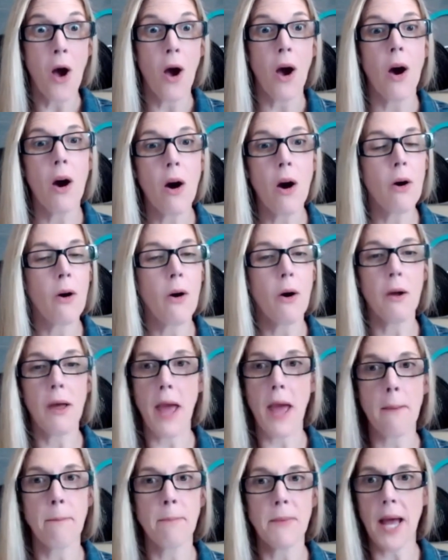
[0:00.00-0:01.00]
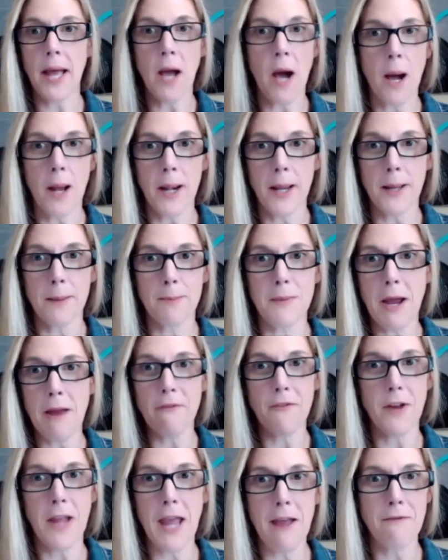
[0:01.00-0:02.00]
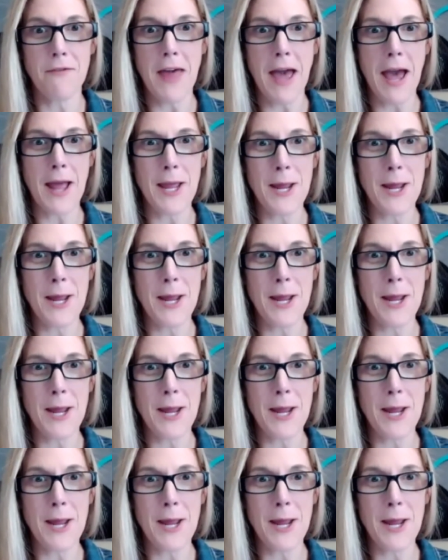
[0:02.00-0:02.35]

oh okay i got it i forgave that